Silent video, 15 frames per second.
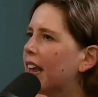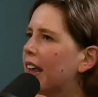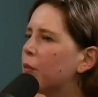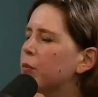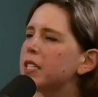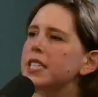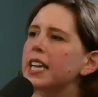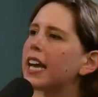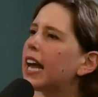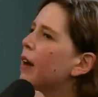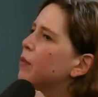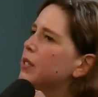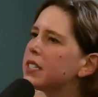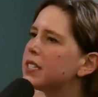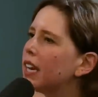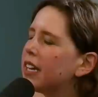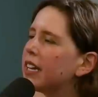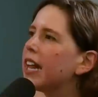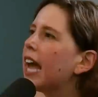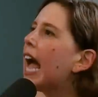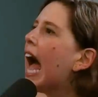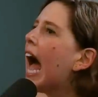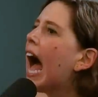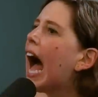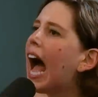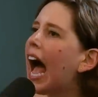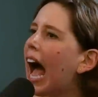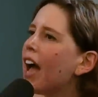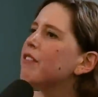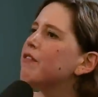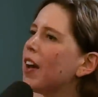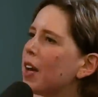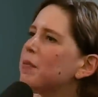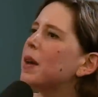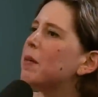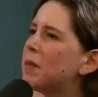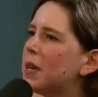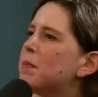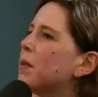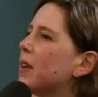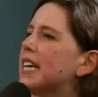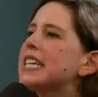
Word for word: it was like I was suddenly you found like, your people. I found my people.